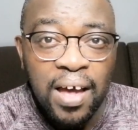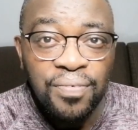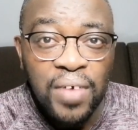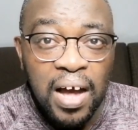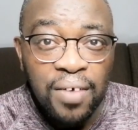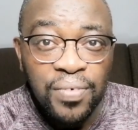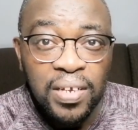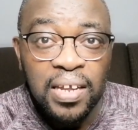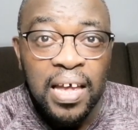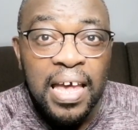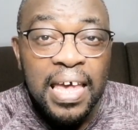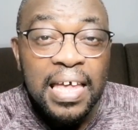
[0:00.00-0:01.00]
that I've
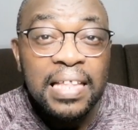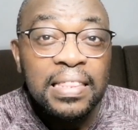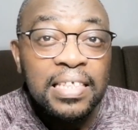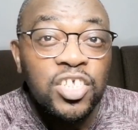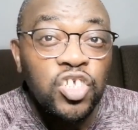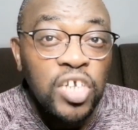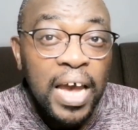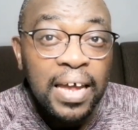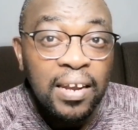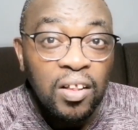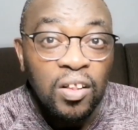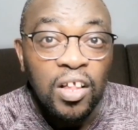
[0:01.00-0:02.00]
covered in this
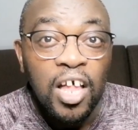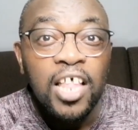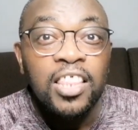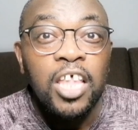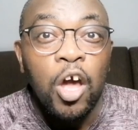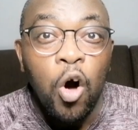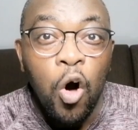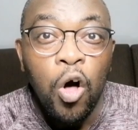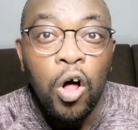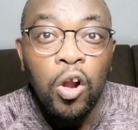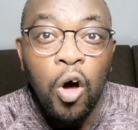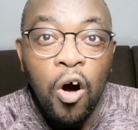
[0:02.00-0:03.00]
channel, they
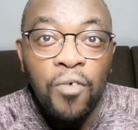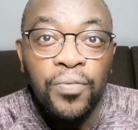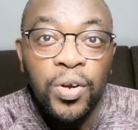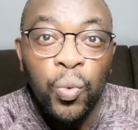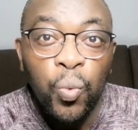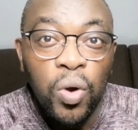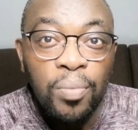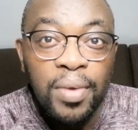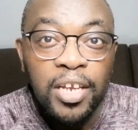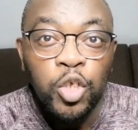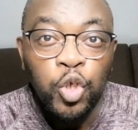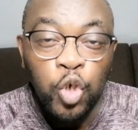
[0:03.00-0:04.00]
all offered
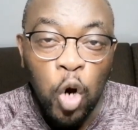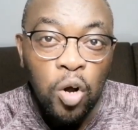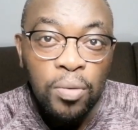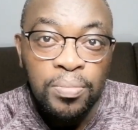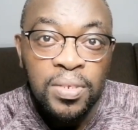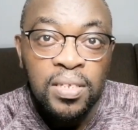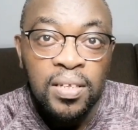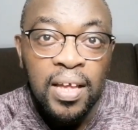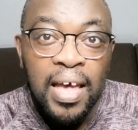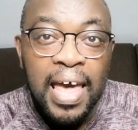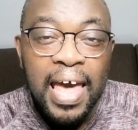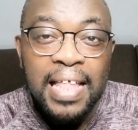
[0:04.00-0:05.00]
women
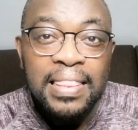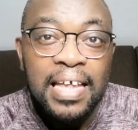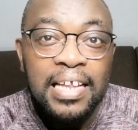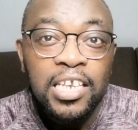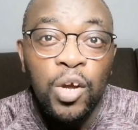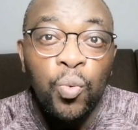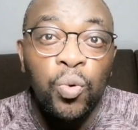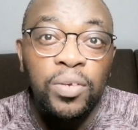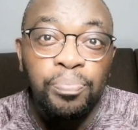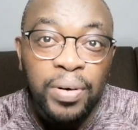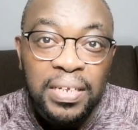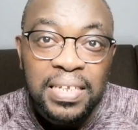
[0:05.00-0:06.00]
jobs, and then they
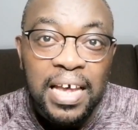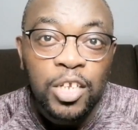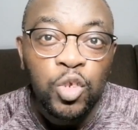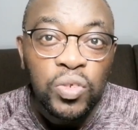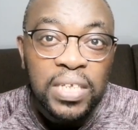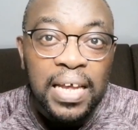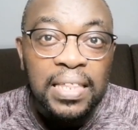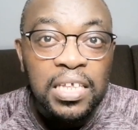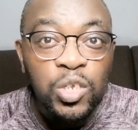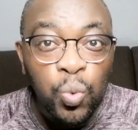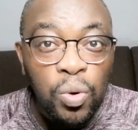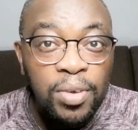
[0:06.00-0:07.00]
would pretend to take
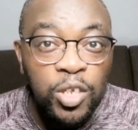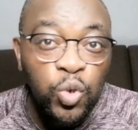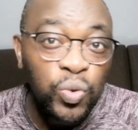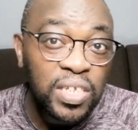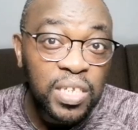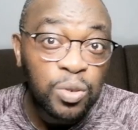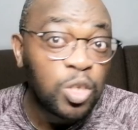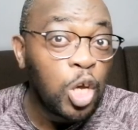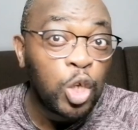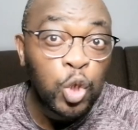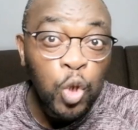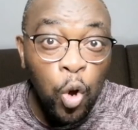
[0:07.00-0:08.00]
these women to this
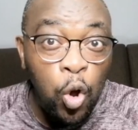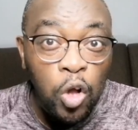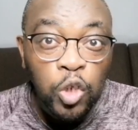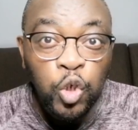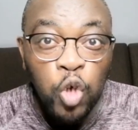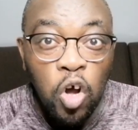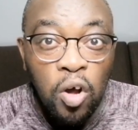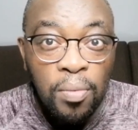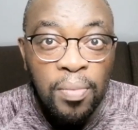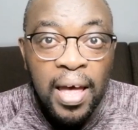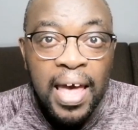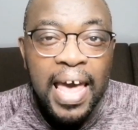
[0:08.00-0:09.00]
so-called
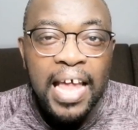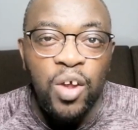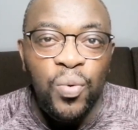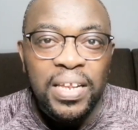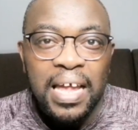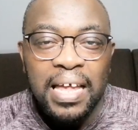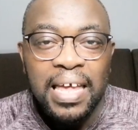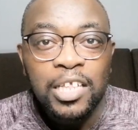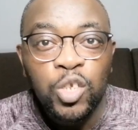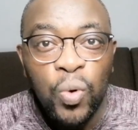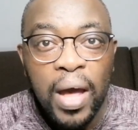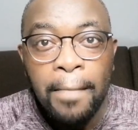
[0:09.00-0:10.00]
job, and when they
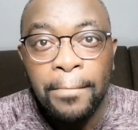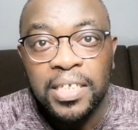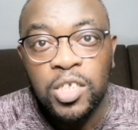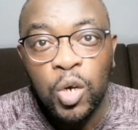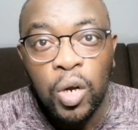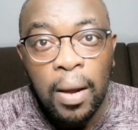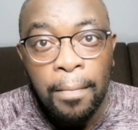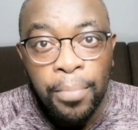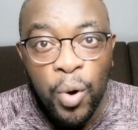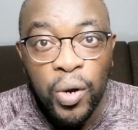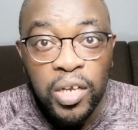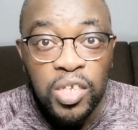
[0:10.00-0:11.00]
get to a particular
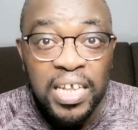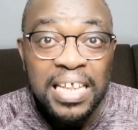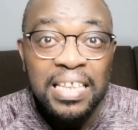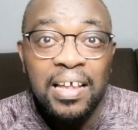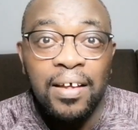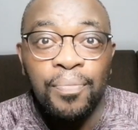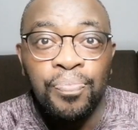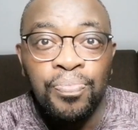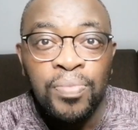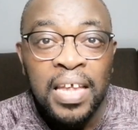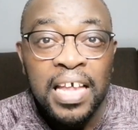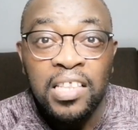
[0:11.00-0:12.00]
point in
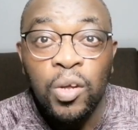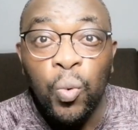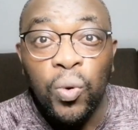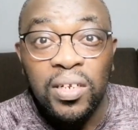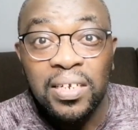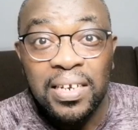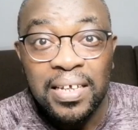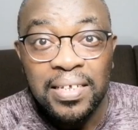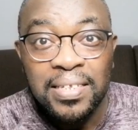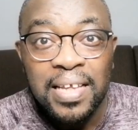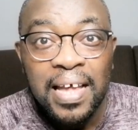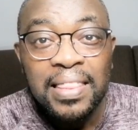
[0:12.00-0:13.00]
the
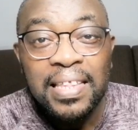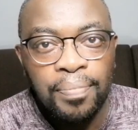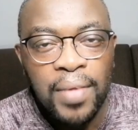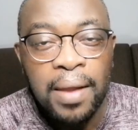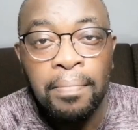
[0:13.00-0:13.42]
wilderness,